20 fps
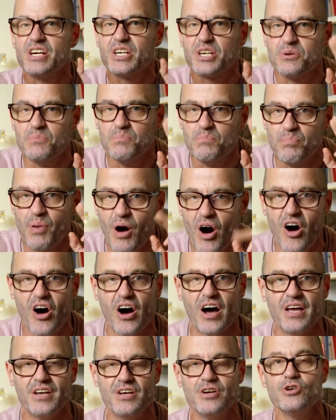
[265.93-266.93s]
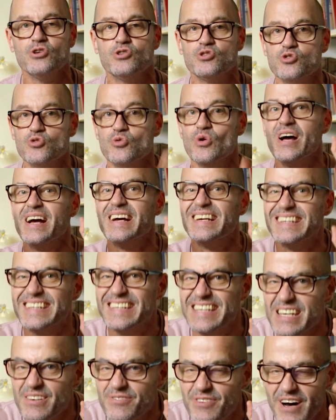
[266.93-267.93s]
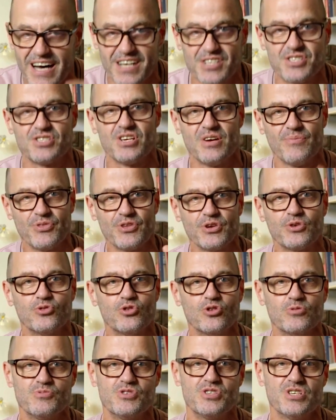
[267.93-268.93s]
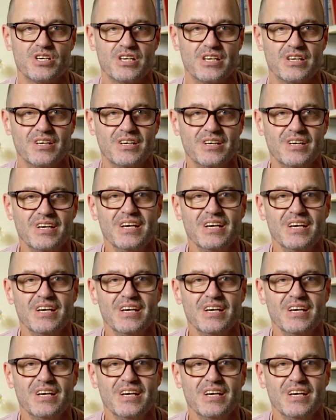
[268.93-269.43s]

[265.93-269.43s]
combine to give us the group G.